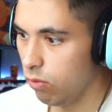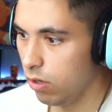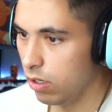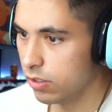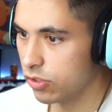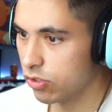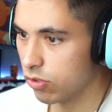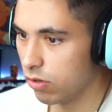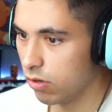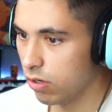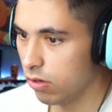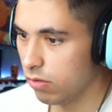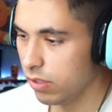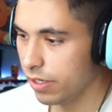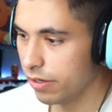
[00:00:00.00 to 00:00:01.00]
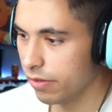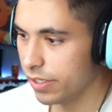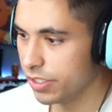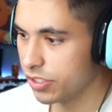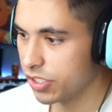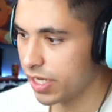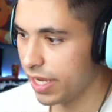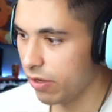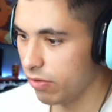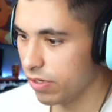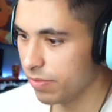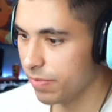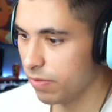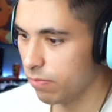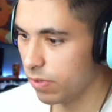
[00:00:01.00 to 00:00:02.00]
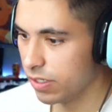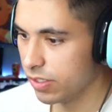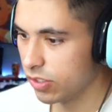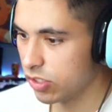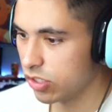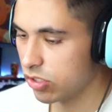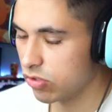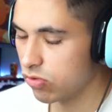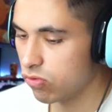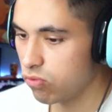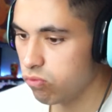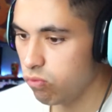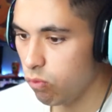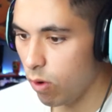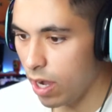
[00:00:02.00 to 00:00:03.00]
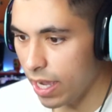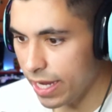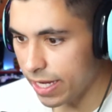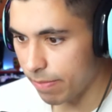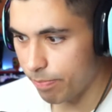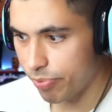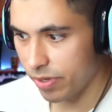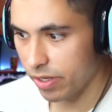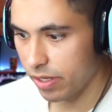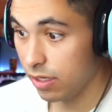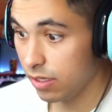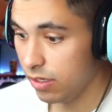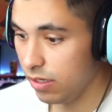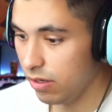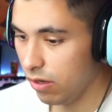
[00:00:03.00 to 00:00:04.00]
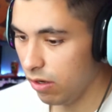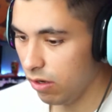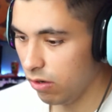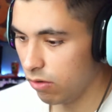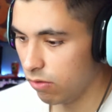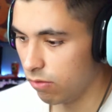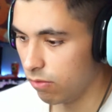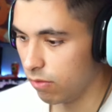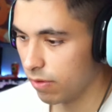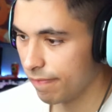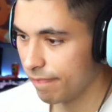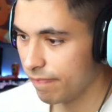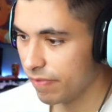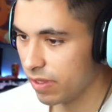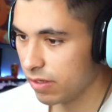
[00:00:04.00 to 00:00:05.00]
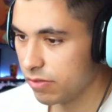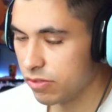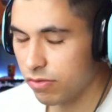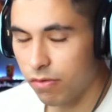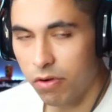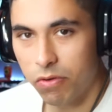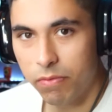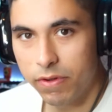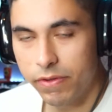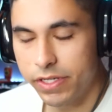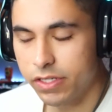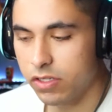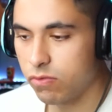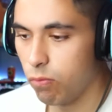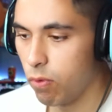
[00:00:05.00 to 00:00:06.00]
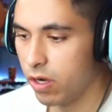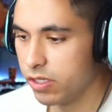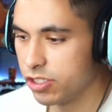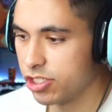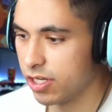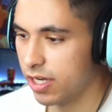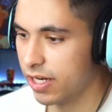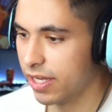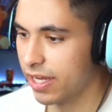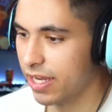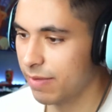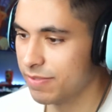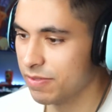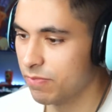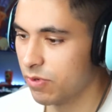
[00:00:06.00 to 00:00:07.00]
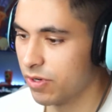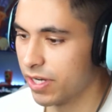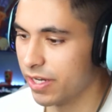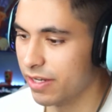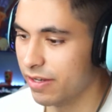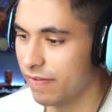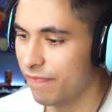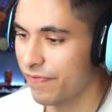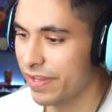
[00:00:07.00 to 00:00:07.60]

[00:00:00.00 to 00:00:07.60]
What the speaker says: Zoro literally just killed him in one swipe! Yo! Zoro really just one-shotted Captain Morgan.